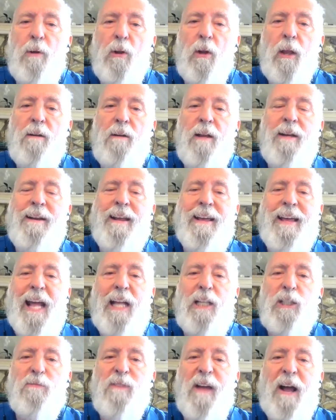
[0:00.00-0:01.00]
and Linda
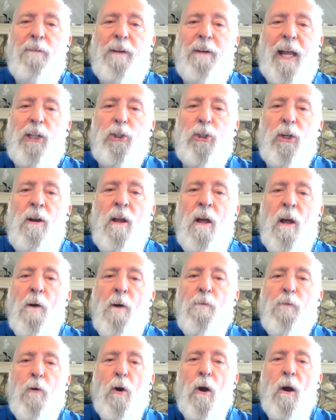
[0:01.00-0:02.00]
Gates Foundation
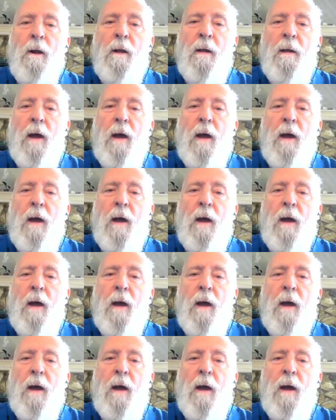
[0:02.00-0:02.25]
for